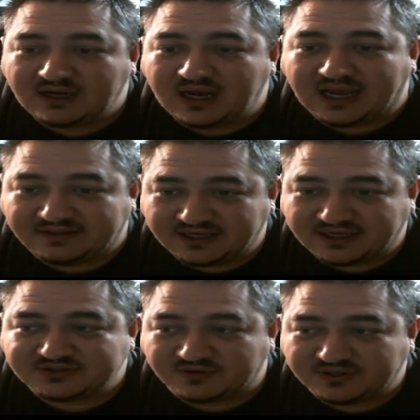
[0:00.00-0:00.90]
And then I
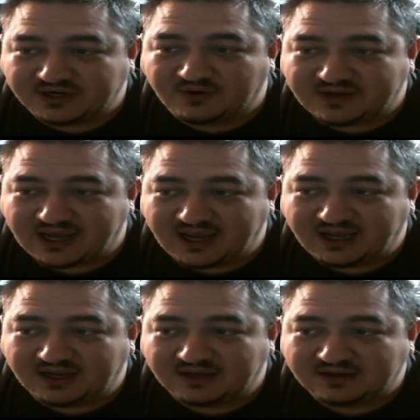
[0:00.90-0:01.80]
told it,
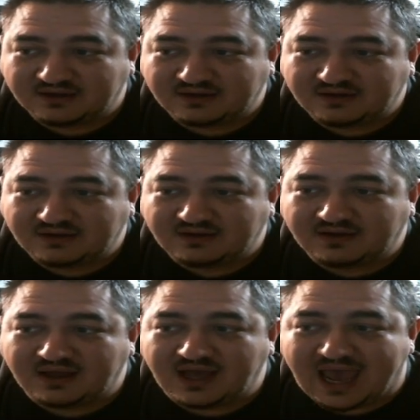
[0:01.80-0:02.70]
okay,
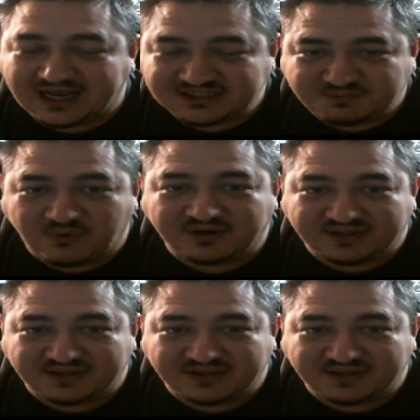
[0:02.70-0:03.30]
export